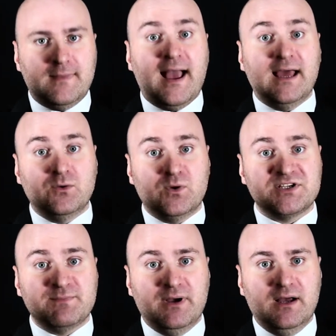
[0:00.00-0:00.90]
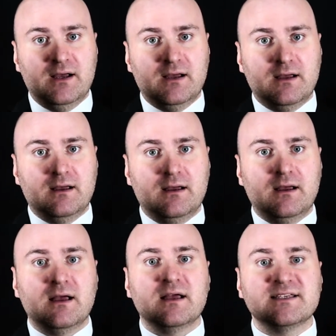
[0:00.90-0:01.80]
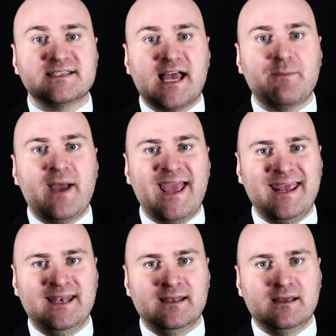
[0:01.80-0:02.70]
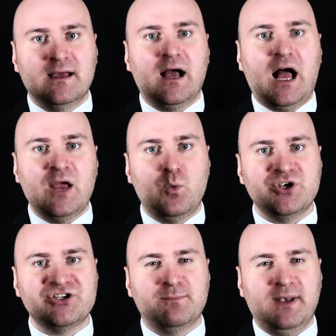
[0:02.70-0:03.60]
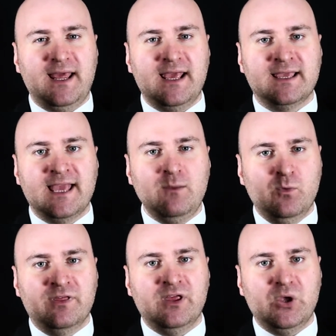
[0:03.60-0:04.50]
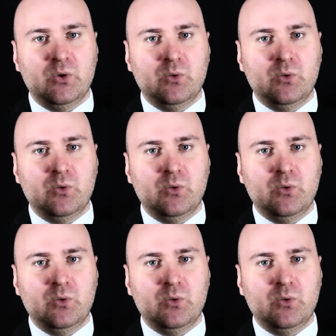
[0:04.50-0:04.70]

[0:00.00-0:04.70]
and whisper, "Sam Hain, I wish to play a game with you."